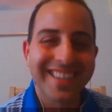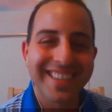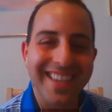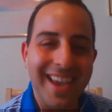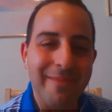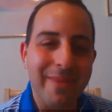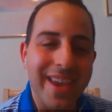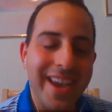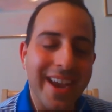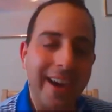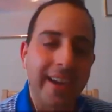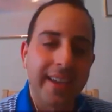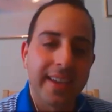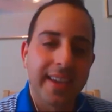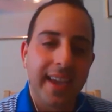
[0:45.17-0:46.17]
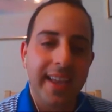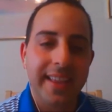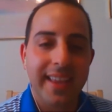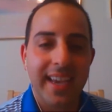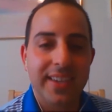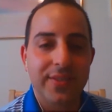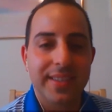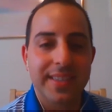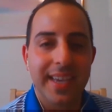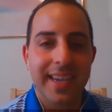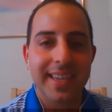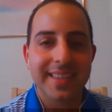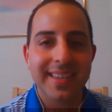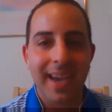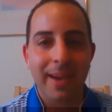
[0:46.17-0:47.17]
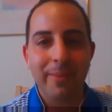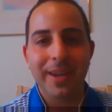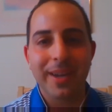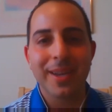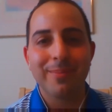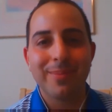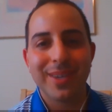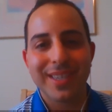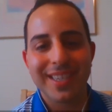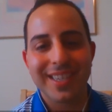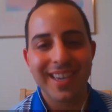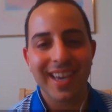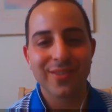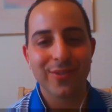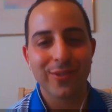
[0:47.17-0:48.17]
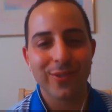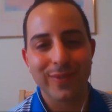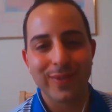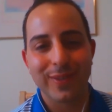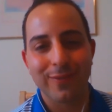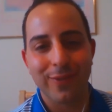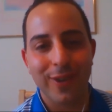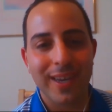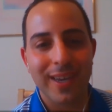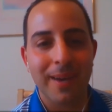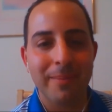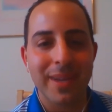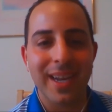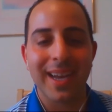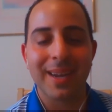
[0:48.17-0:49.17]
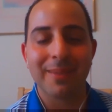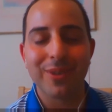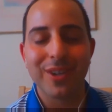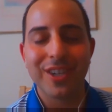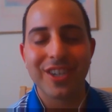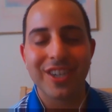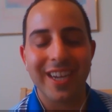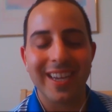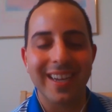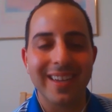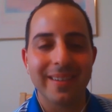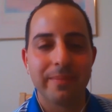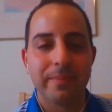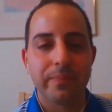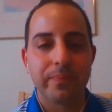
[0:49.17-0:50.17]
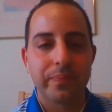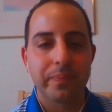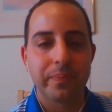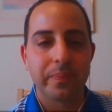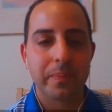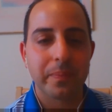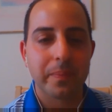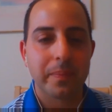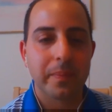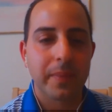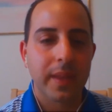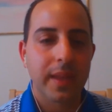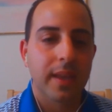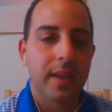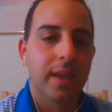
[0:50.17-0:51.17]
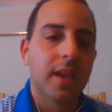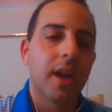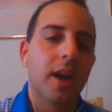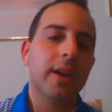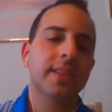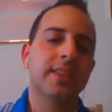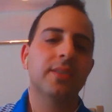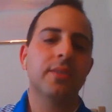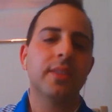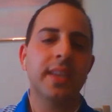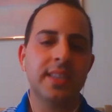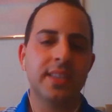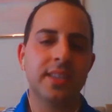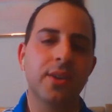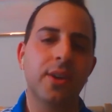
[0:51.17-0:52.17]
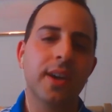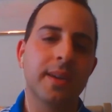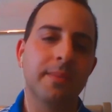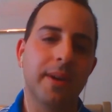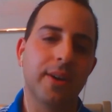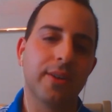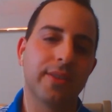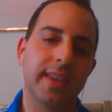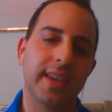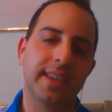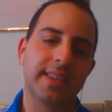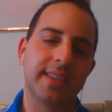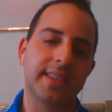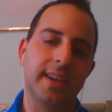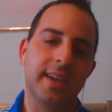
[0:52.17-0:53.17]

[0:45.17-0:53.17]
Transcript: Same here. And thanks for taking time out of your busy schedule for, for coming on. Appreciate it. Always. All right, so let's talk about this.